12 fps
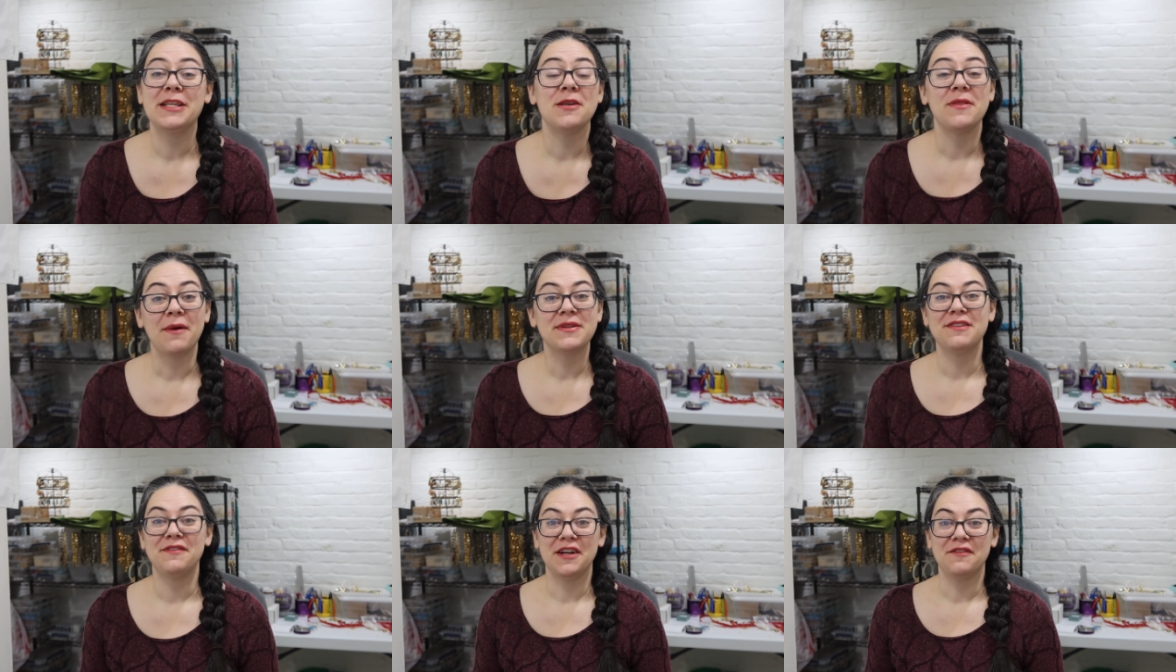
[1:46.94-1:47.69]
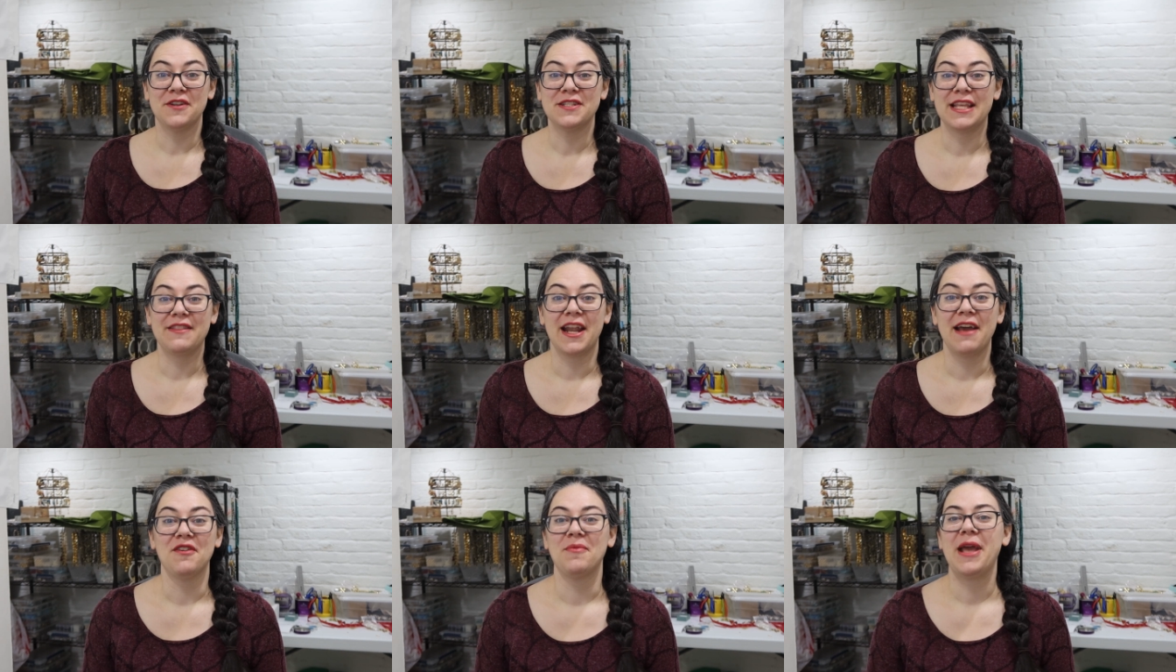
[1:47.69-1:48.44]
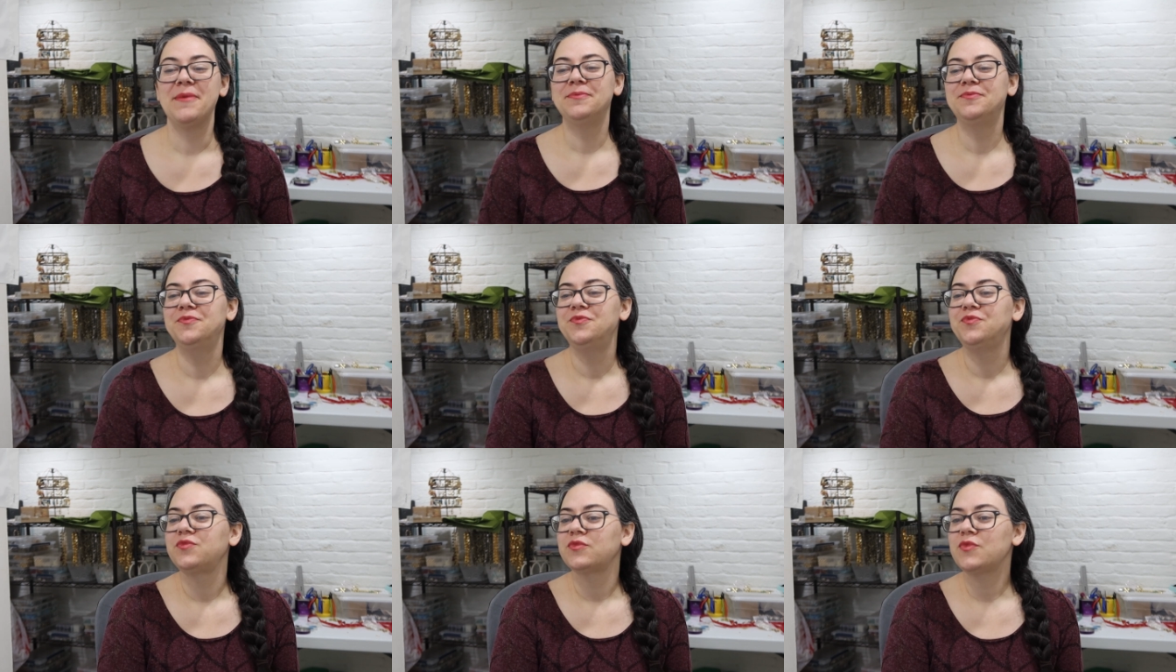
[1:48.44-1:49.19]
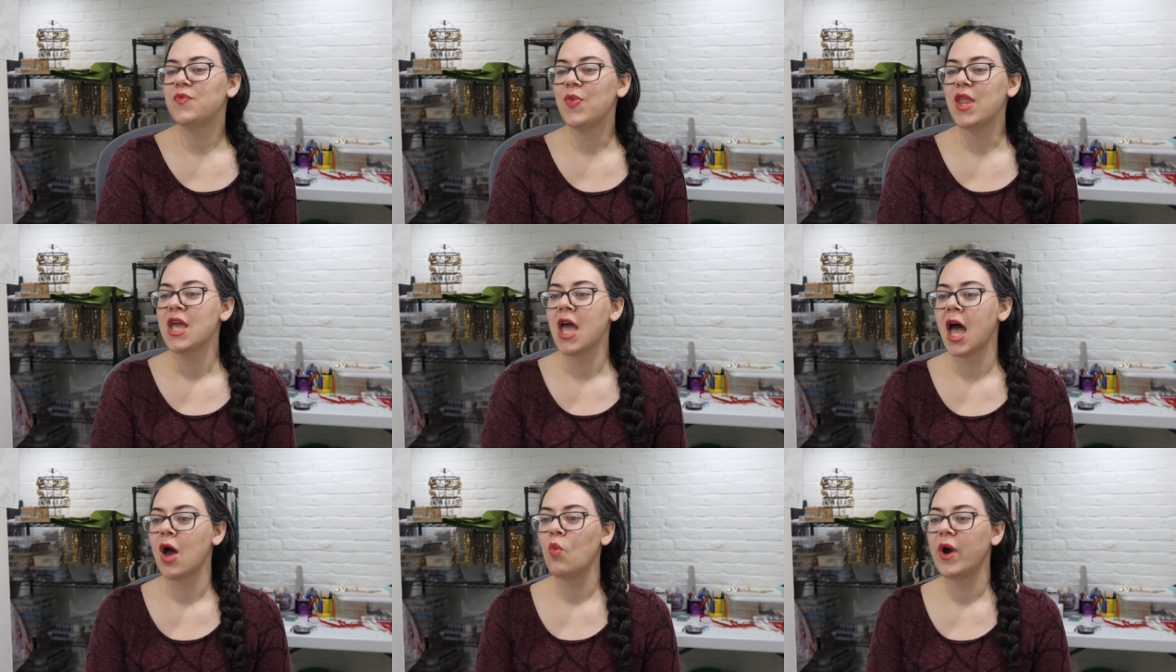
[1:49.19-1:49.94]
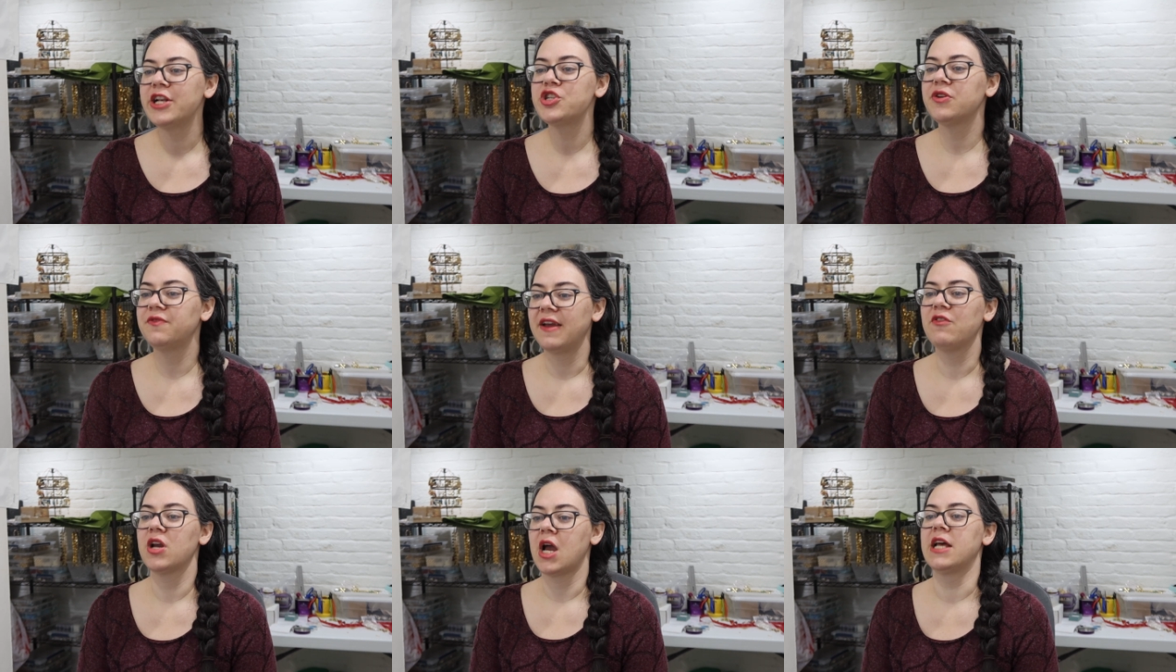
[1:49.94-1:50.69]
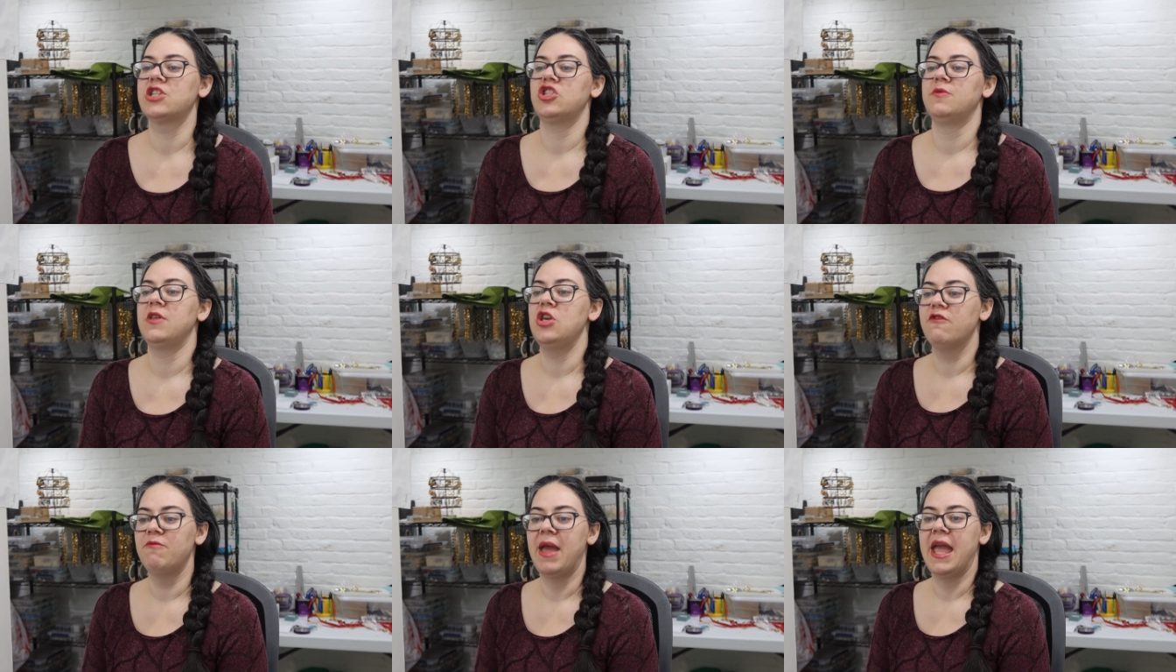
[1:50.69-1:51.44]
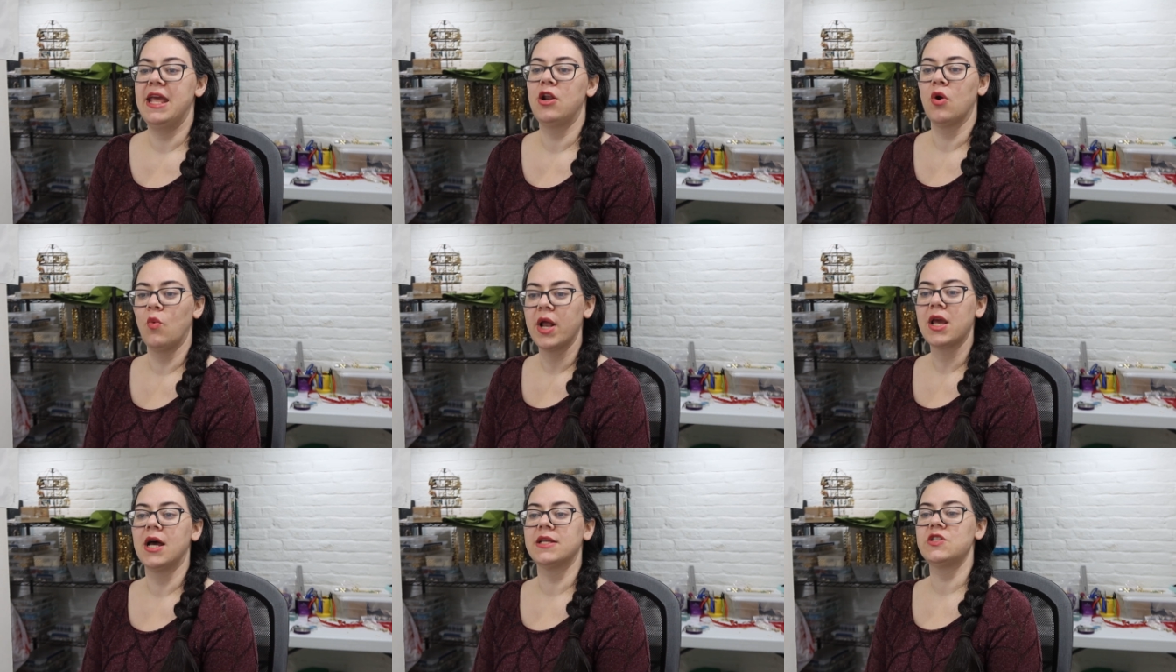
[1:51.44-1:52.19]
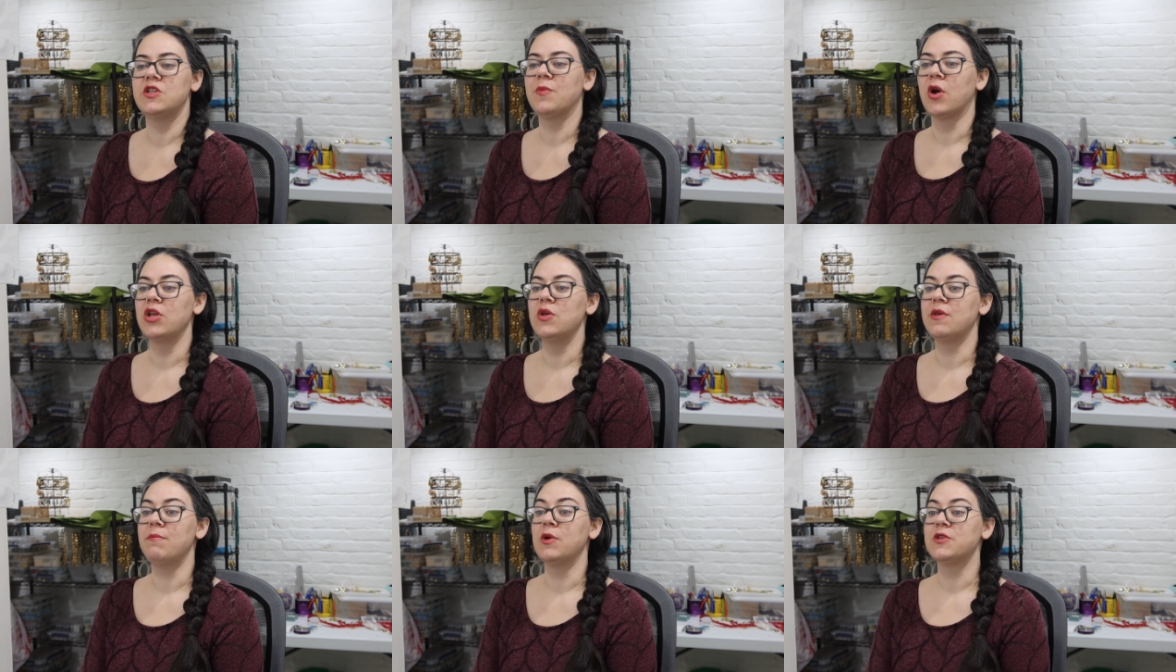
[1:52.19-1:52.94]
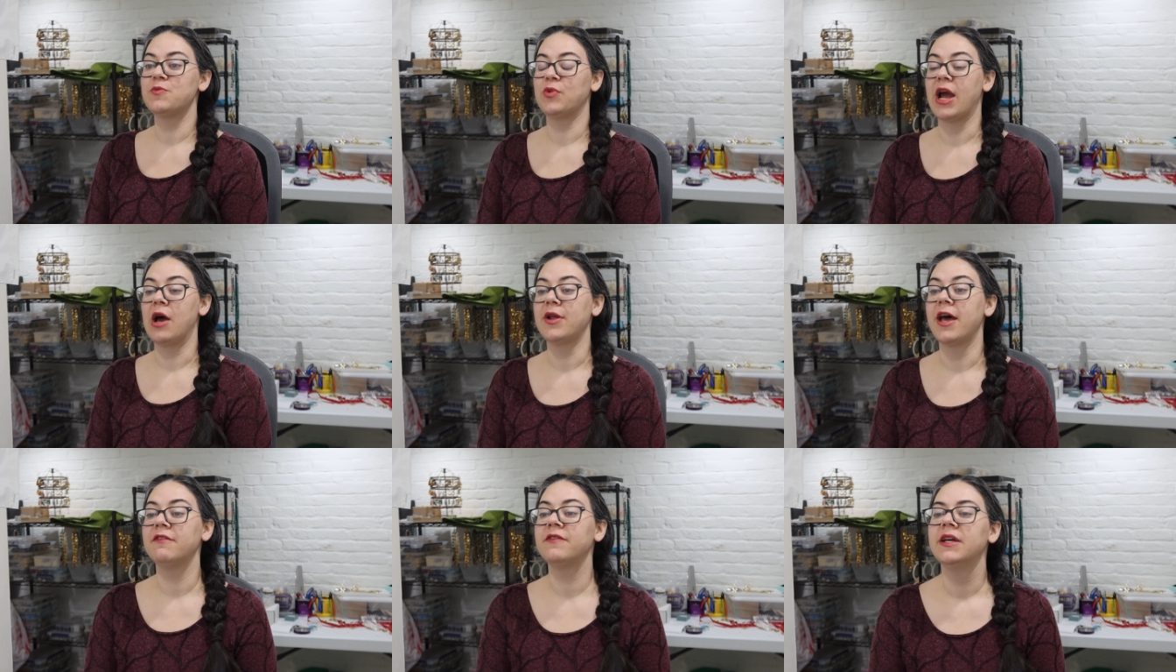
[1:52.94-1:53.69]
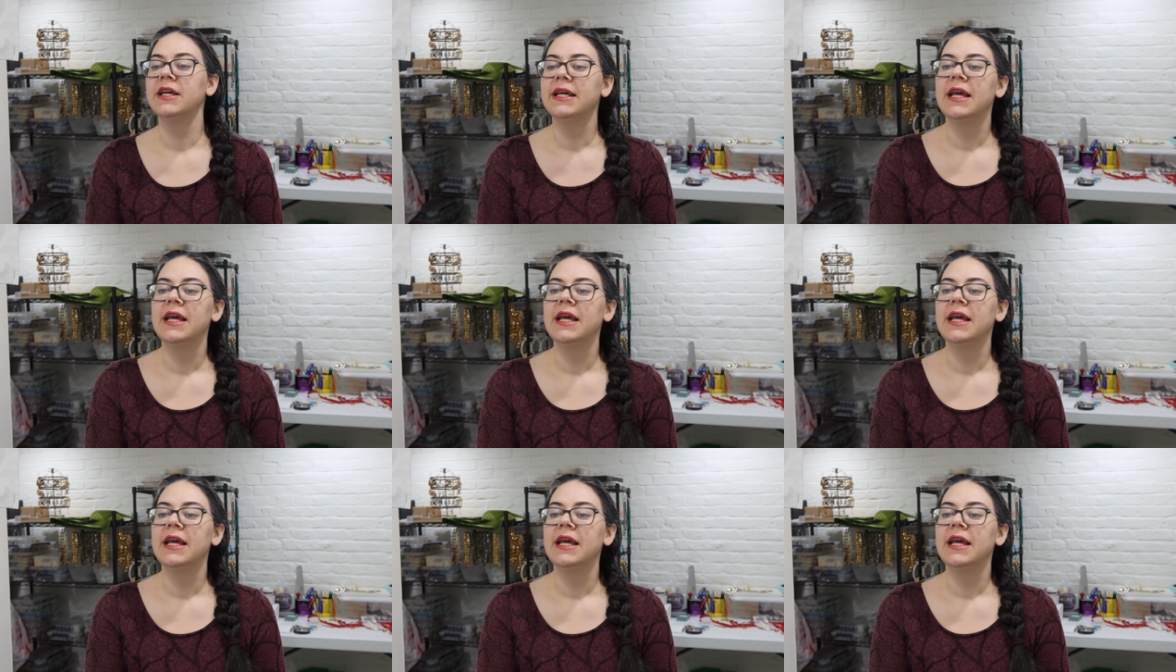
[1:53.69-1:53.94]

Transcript: so that was the very first thing that I ever made. What is your favorite costume that you've made, or what costume are you the most proud of?